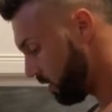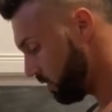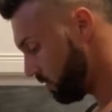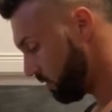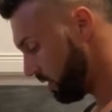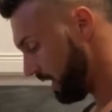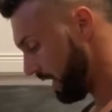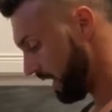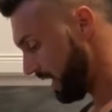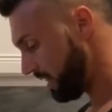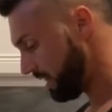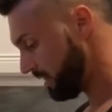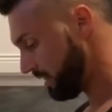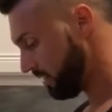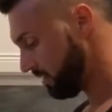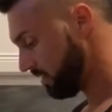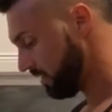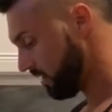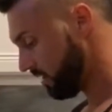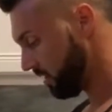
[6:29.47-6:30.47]
you let
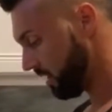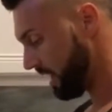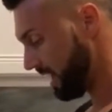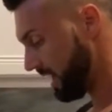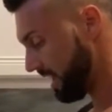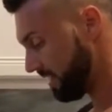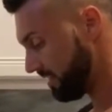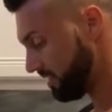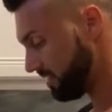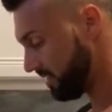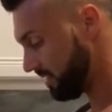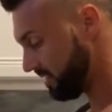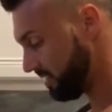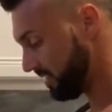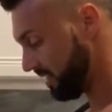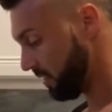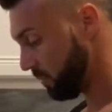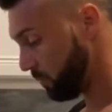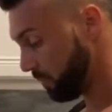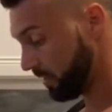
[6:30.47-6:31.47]
these little guys
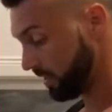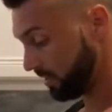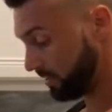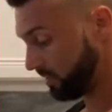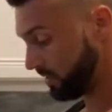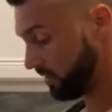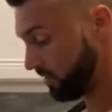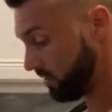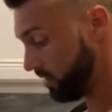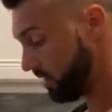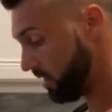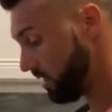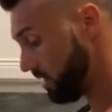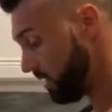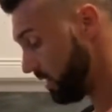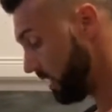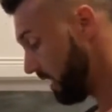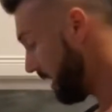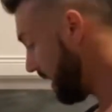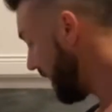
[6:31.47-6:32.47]
sit with the seasoning,